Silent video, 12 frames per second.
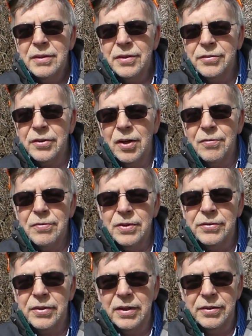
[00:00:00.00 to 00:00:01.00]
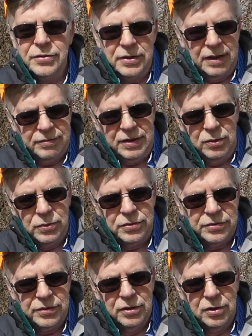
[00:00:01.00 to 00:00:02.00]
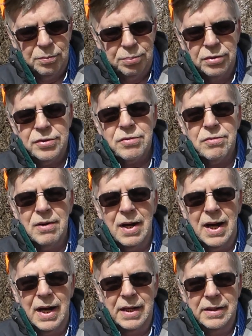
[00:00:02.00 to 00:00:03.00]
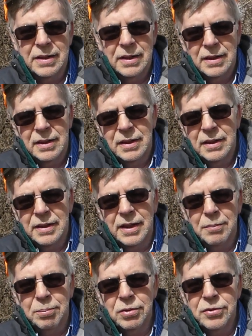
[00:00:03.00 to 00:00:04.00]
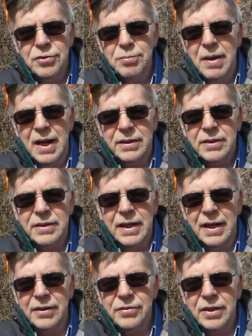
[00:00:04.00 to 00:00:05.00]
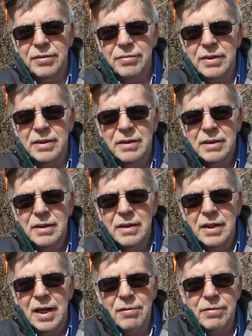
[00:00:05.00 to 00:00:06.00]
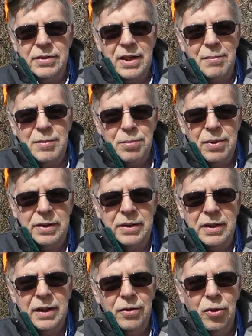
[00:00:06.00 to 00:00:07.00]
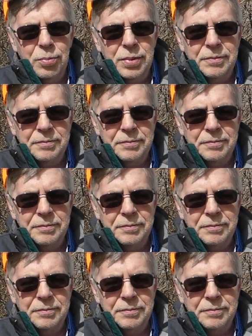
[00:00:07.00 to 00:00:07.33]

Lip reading: the self-resetting safety, which is a little pusher rod that pushes back the tang safety every time you break the gun open.